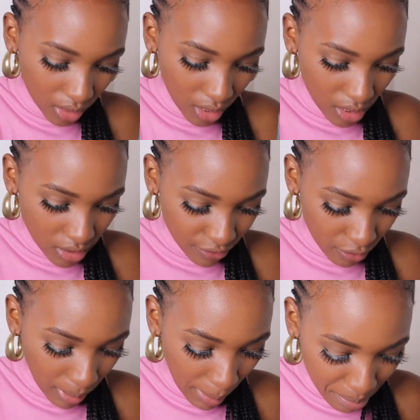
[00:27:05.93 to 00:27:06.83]
things for
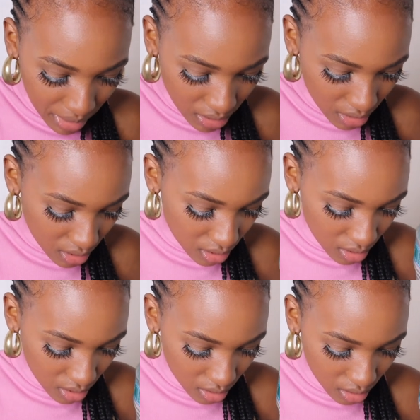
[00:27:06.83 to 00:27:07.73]
my
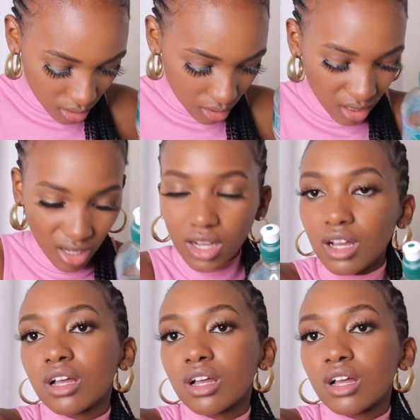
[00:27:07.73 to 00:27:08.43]
business. Yeah.